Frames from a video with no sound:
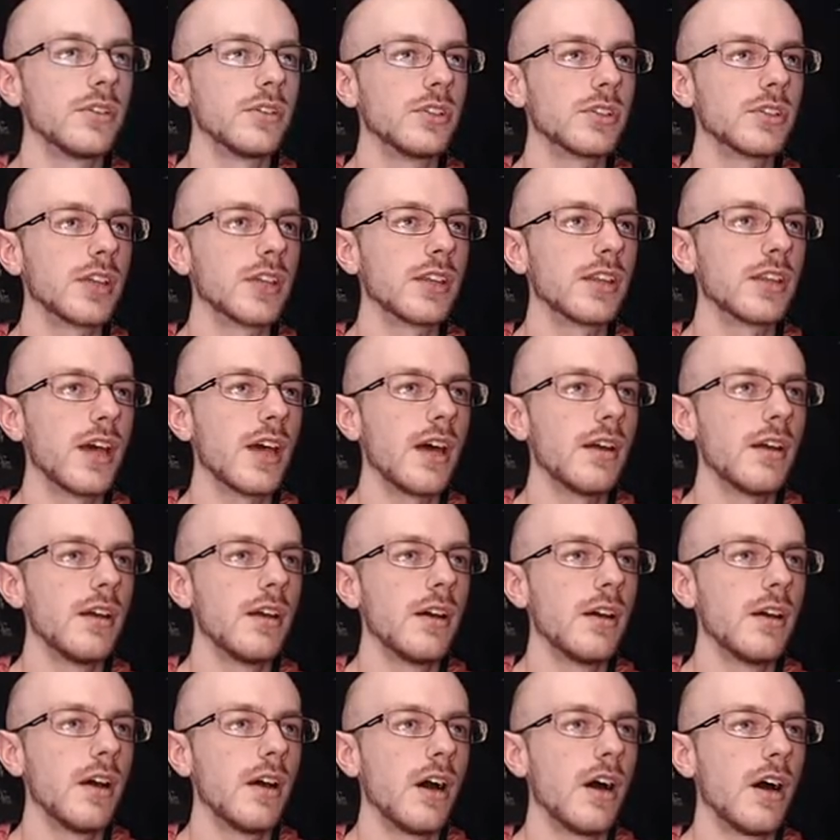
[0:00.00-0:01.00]
just like that.
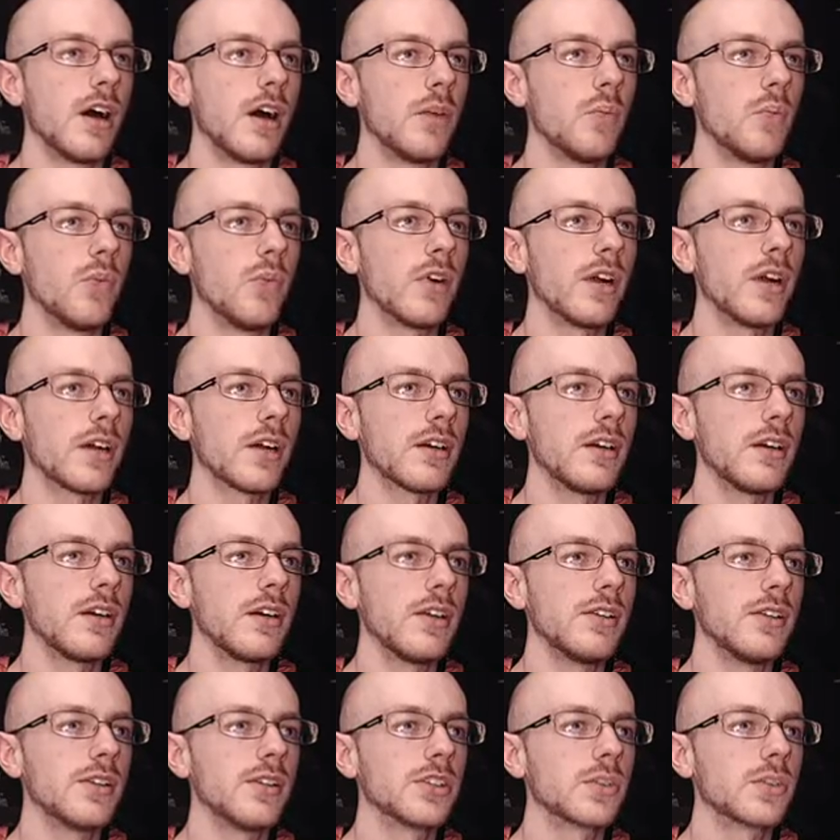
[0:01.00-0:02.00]
Um, we're not gonna
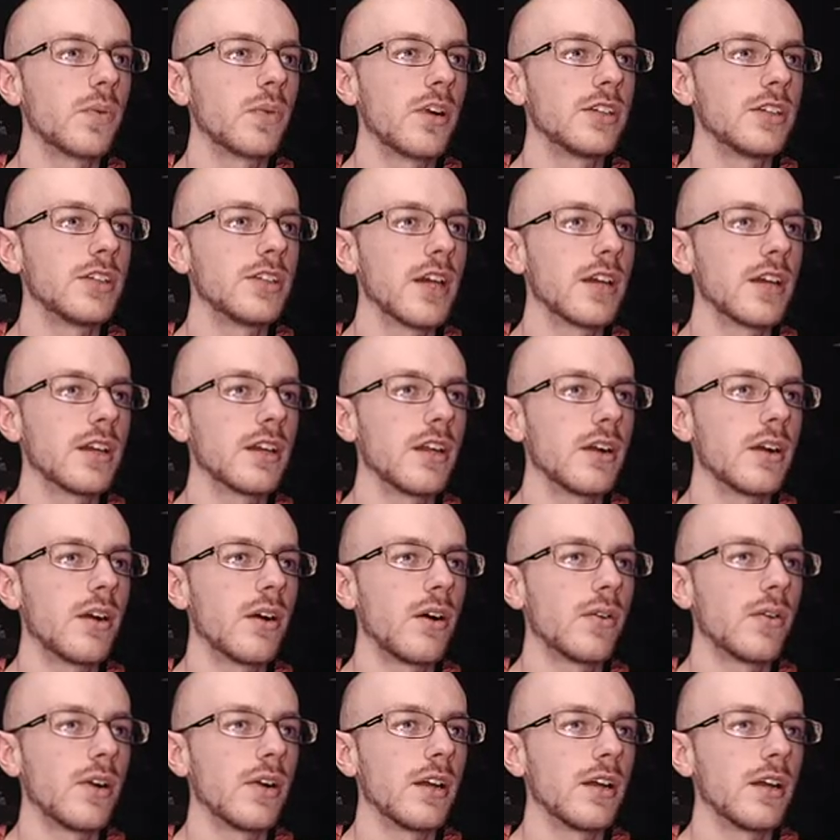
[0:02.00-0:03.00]
need the square taken at
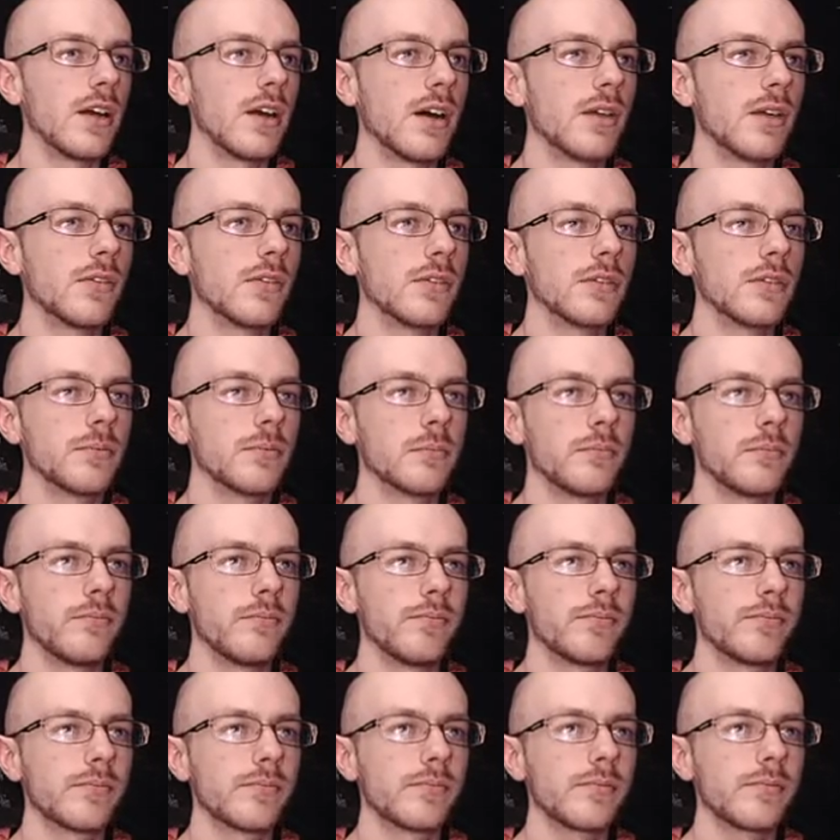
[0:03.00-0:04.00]
all right now.
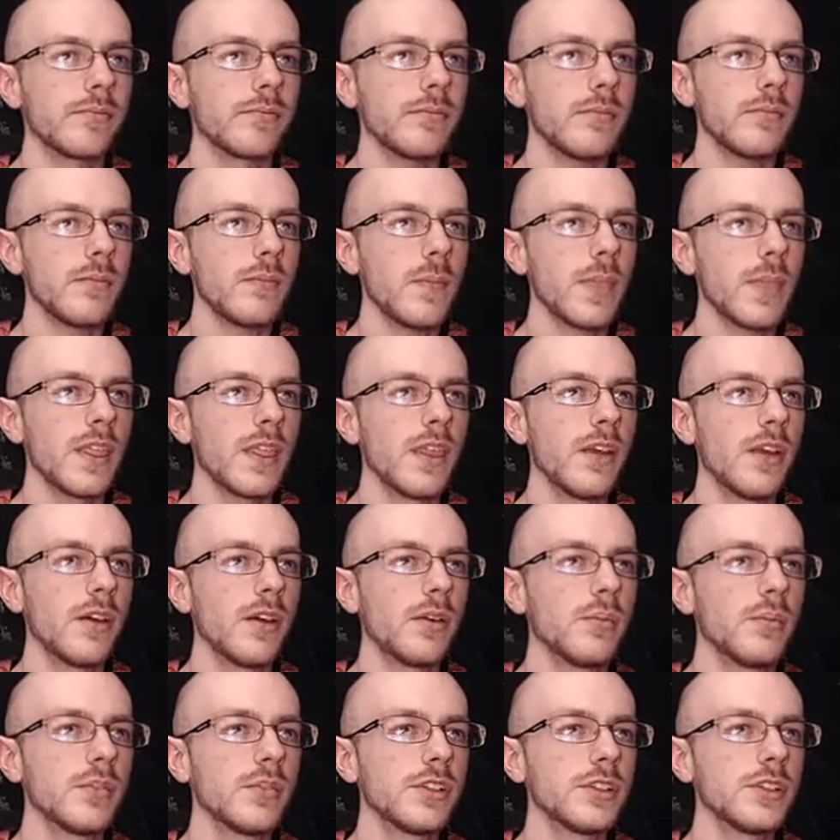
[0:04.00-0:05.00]

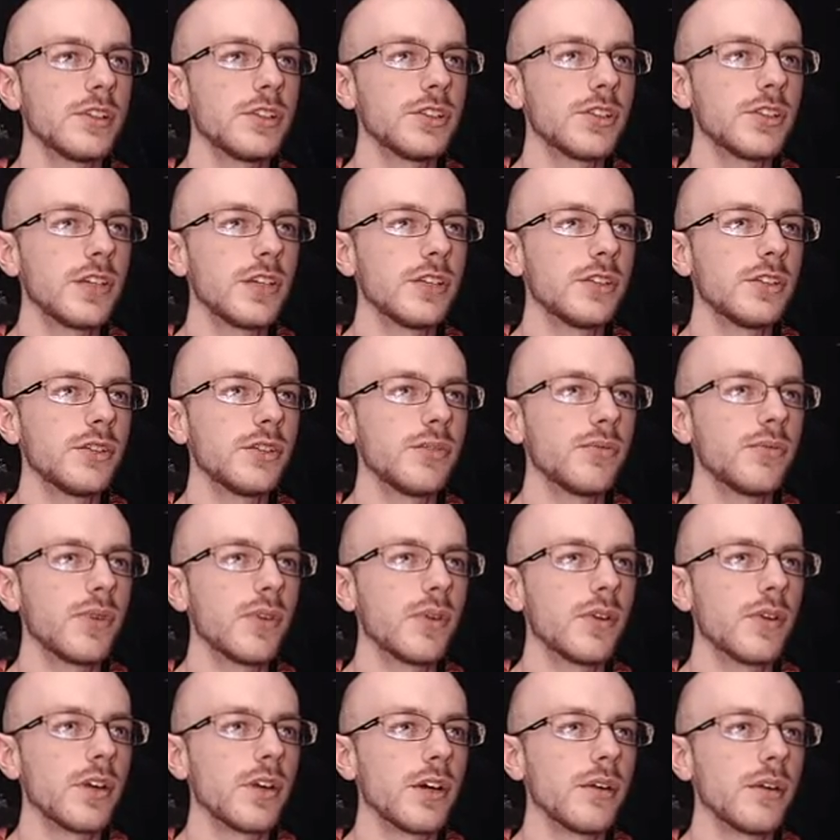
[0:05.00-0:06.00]
Um, let's just send this dude
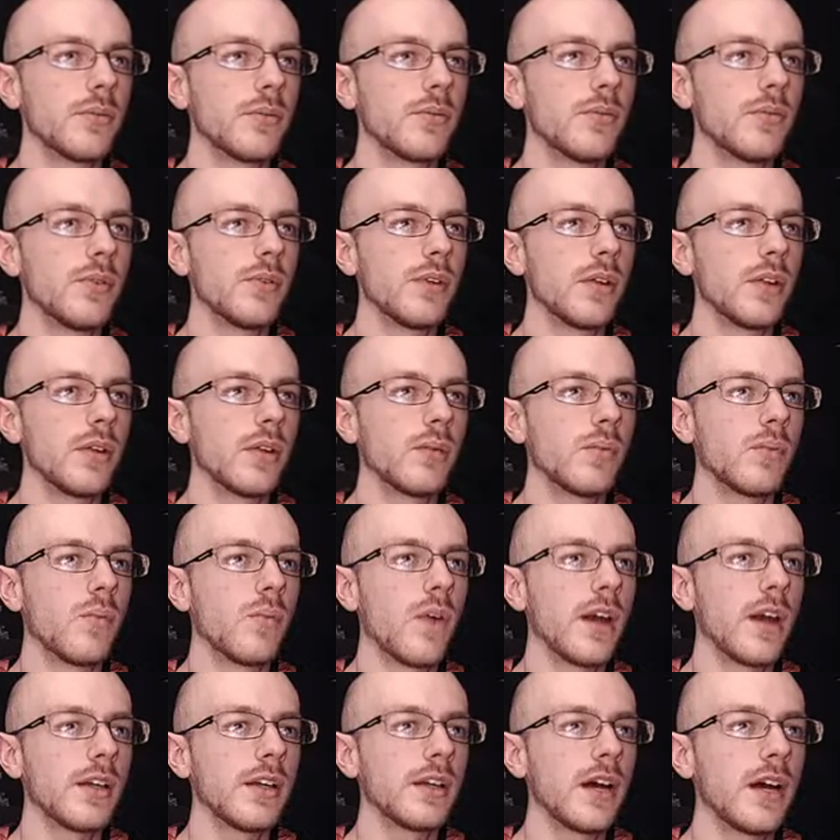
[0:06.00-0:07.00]
forward. Um, we,
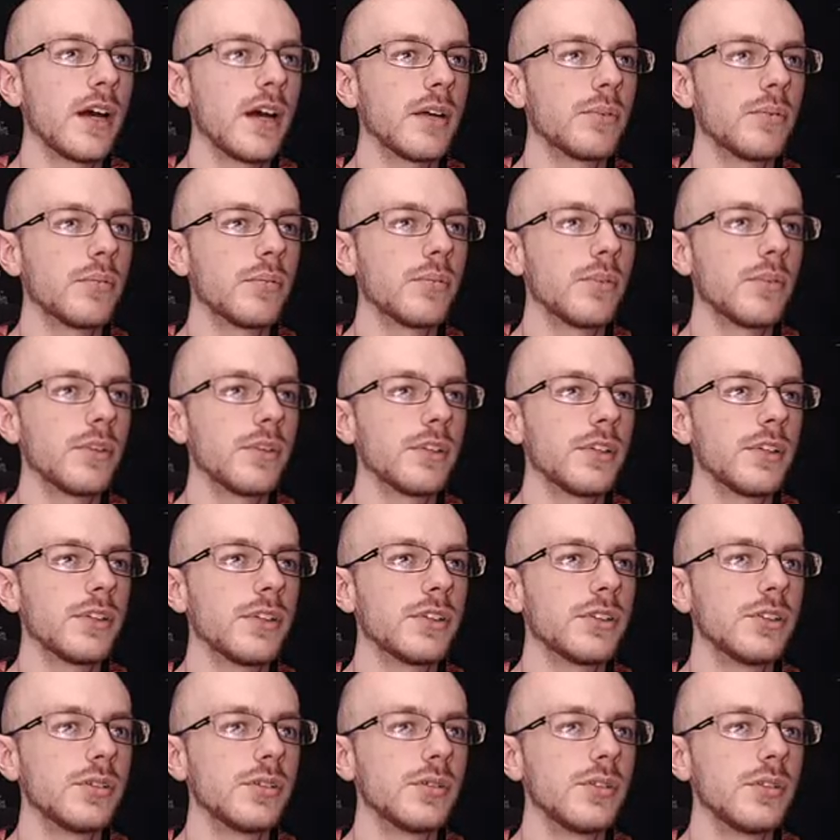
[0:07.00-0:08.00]
why not put
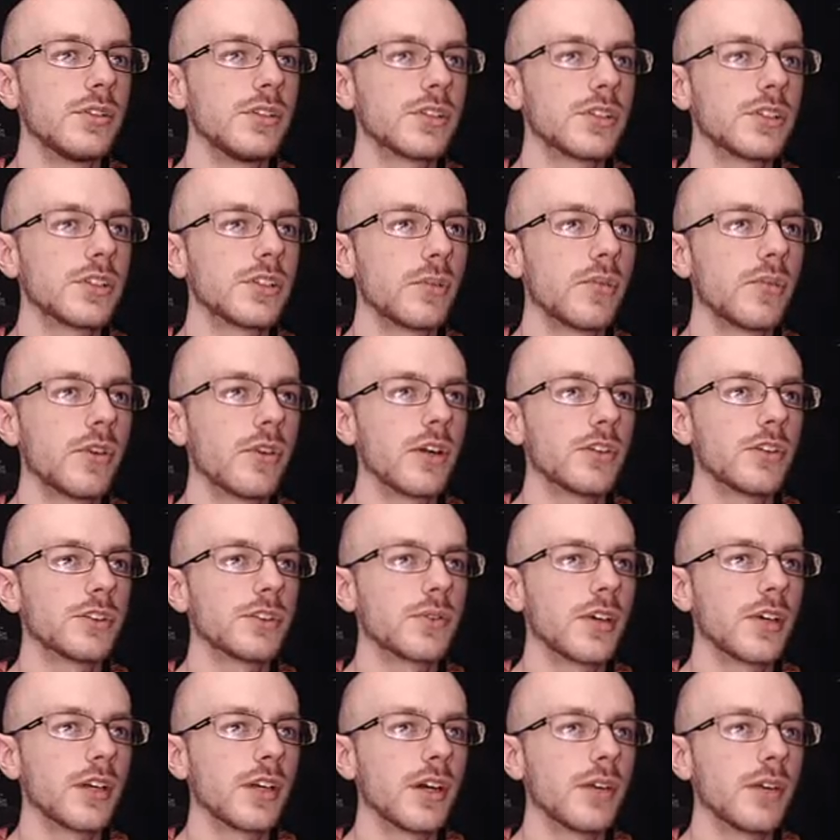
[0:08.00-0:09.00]
this dude somewhere else
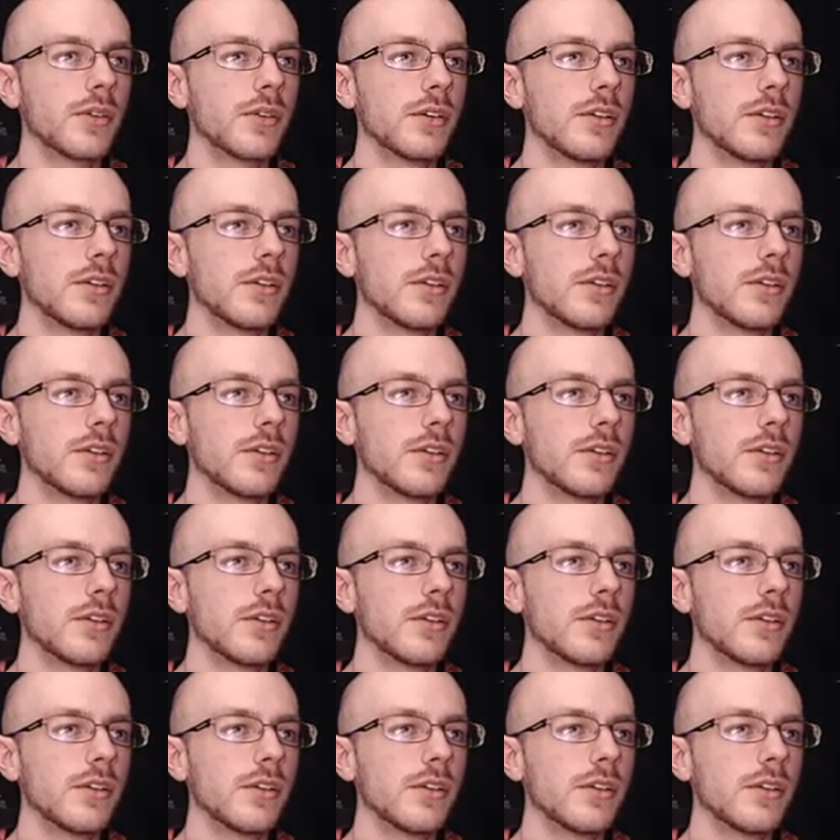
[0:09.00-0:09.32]
right now?